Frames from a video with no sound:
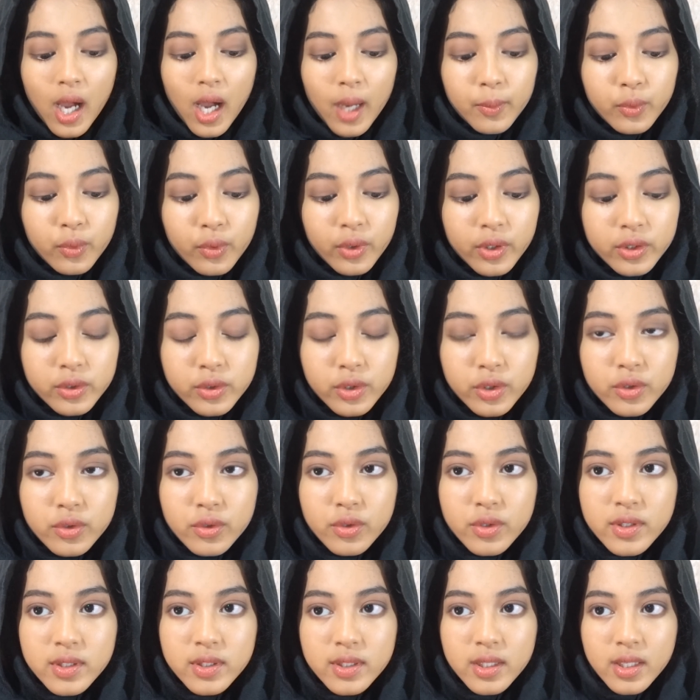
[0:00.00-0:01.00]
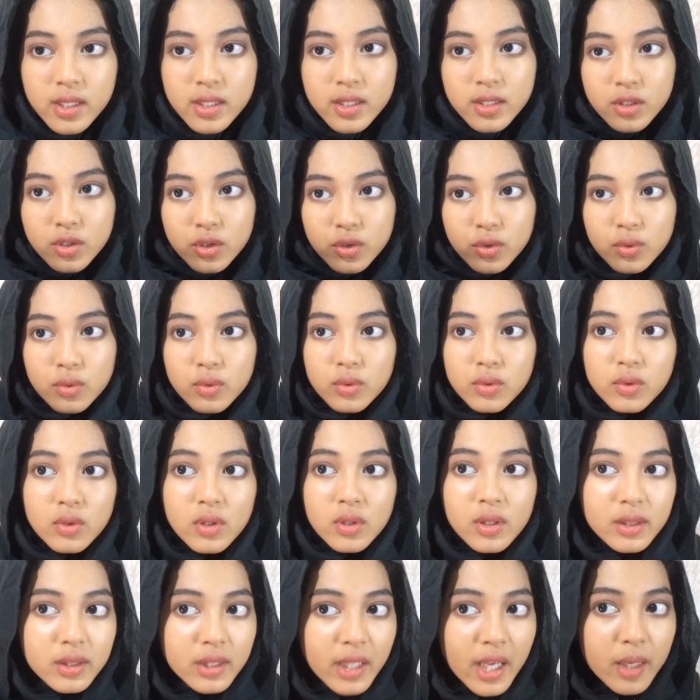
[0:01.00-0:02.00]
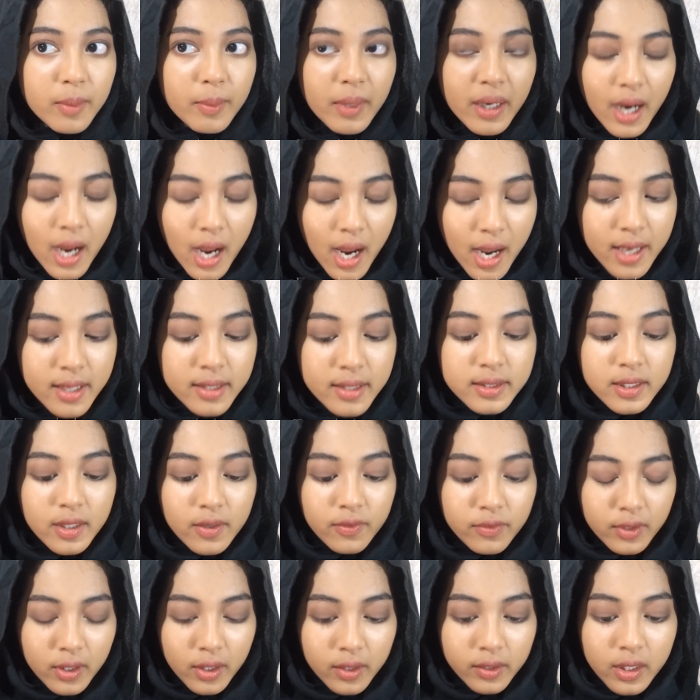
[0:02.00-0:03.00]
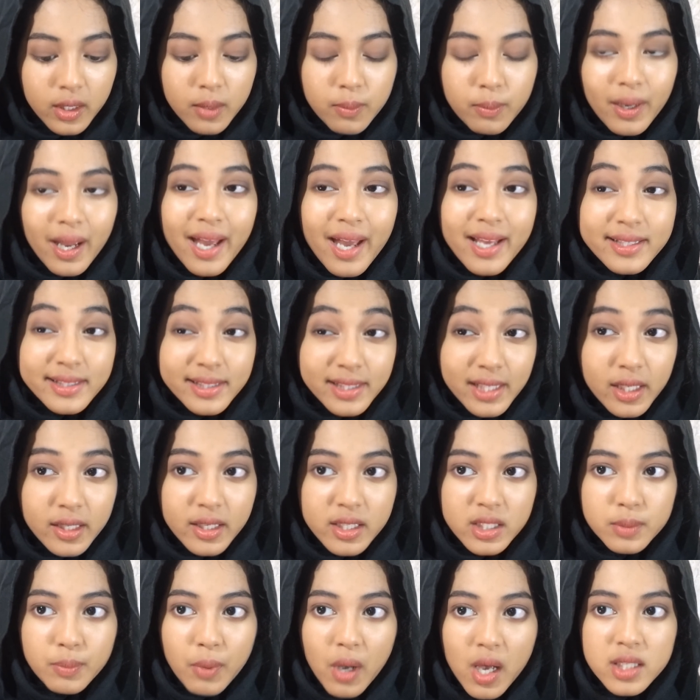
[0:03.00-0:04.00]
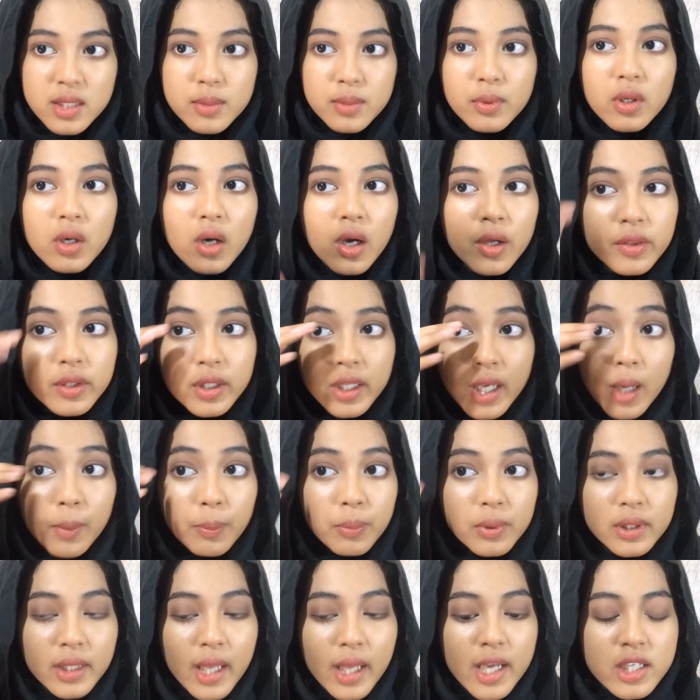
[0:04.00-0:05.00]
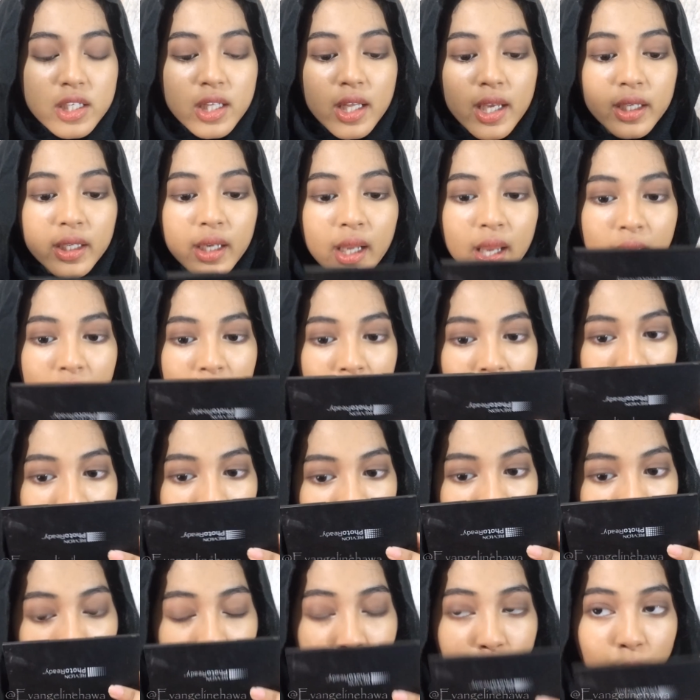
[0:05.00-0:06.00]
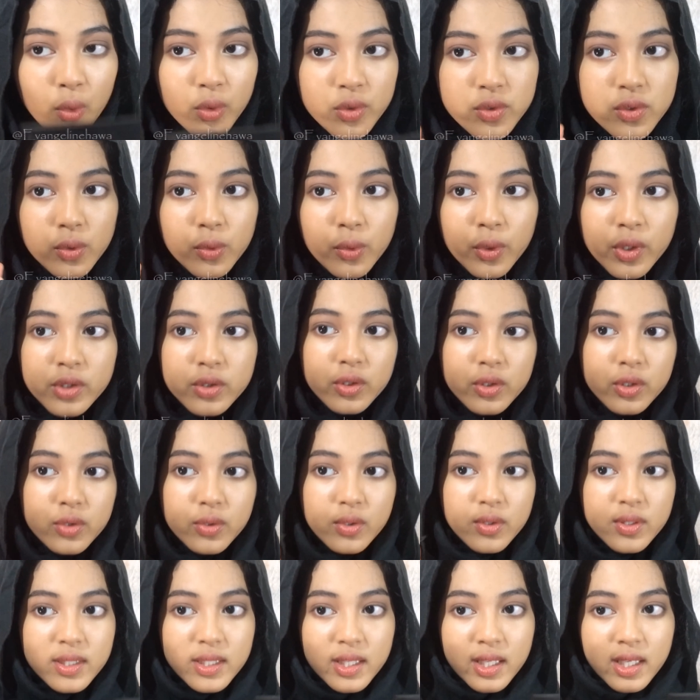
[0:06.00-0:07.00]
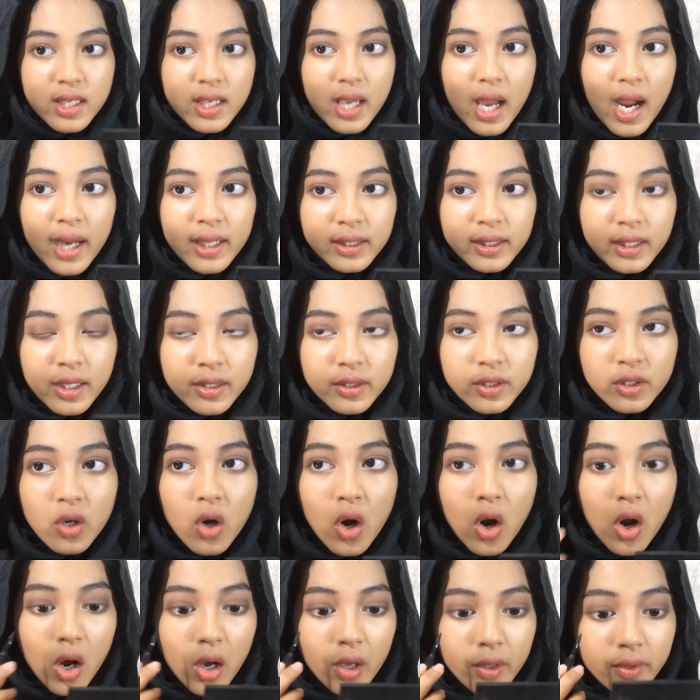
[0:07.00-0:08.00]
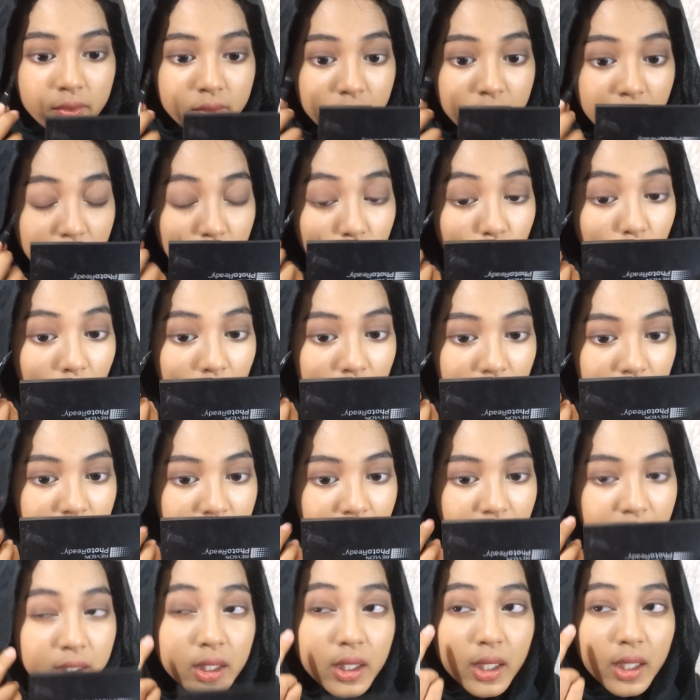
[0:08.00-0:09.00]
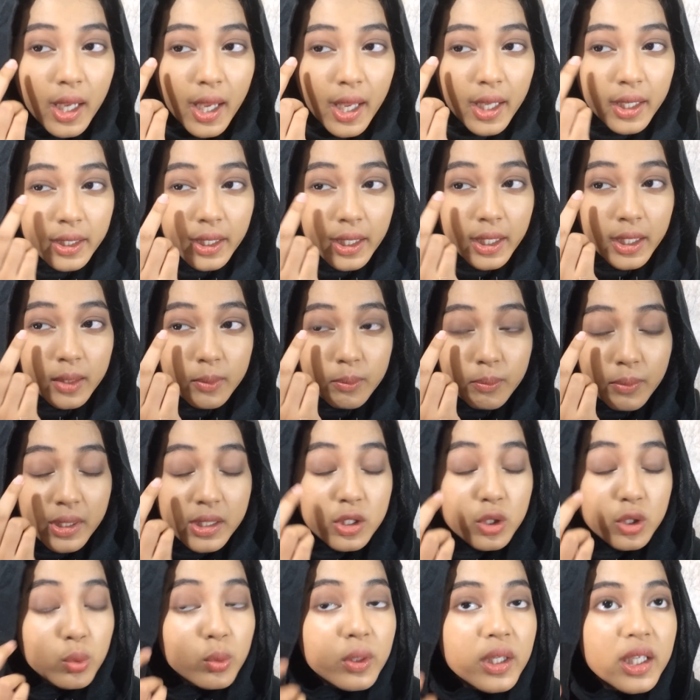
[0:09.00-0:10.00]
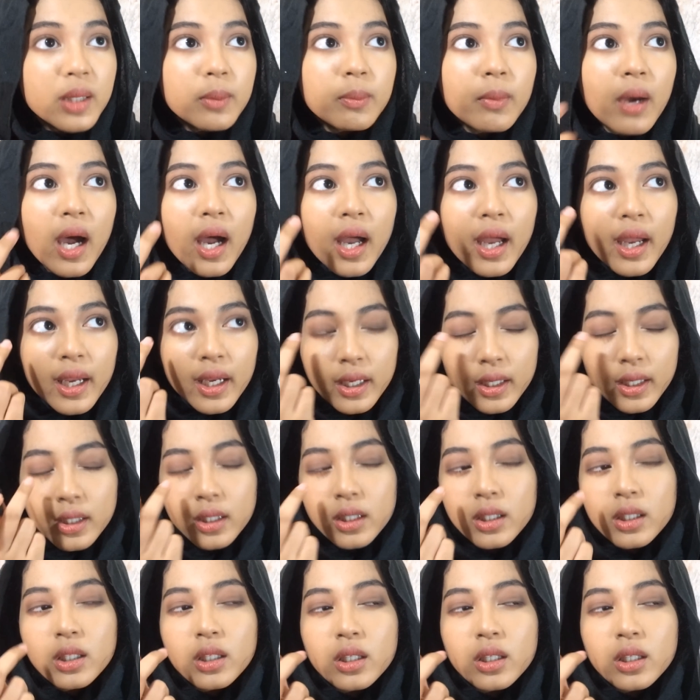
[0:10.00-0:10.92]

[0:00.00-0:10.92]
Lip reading: I'm going to use this to line my eyes, definitely, but as thin as possible on the upper lash line. And I'm also going to use the eyeliner on the waterline and in between my